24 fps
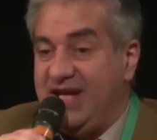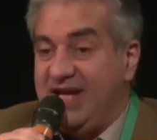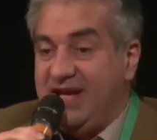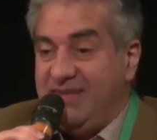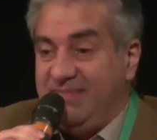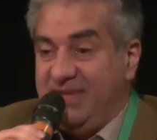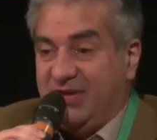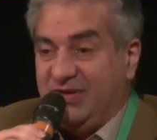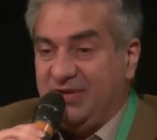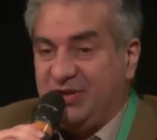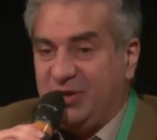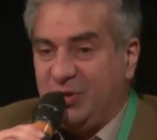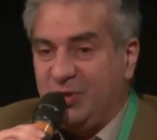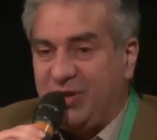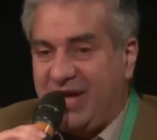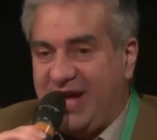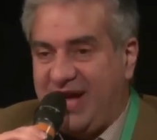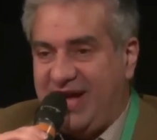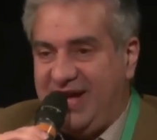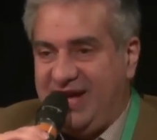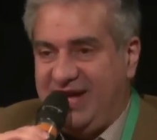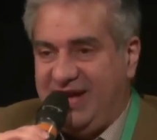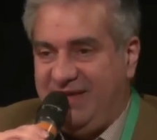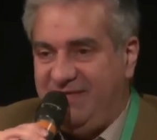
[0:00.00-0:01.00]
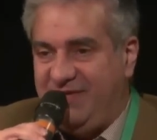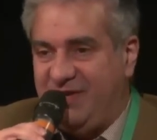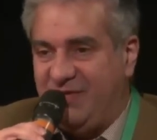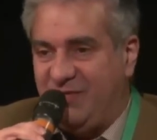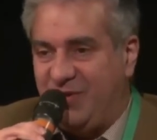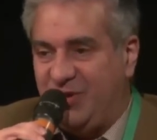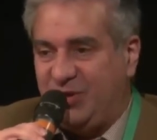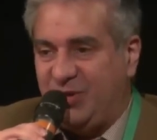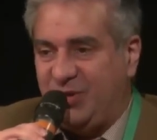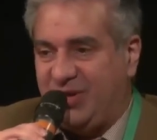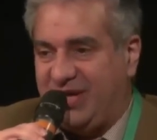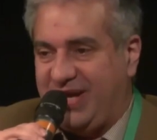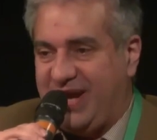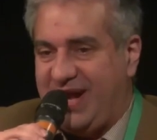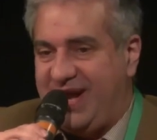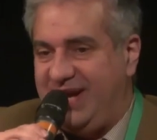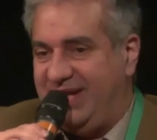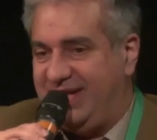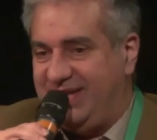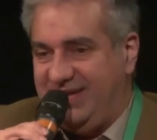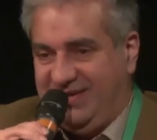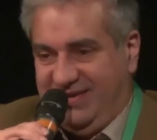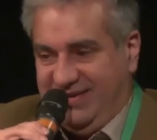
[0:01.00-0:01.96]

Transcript: Because today, if you want to create,